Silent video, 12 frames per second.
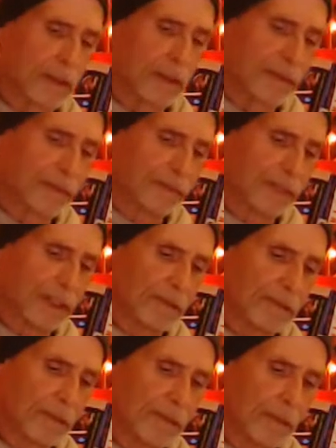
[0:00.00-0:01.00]
in front of
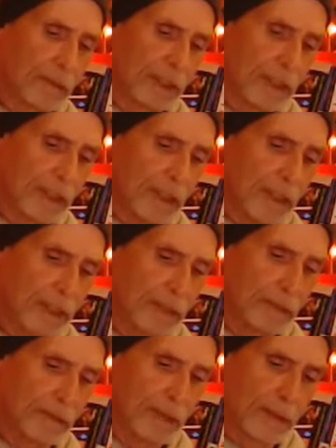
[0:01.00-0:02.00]
everyone here,
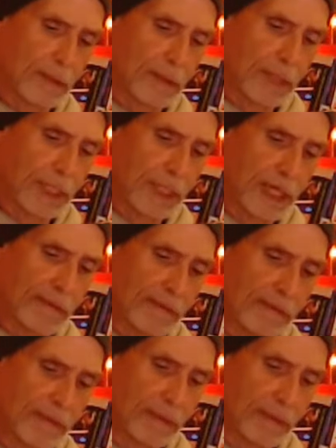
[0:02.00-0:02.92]
and we have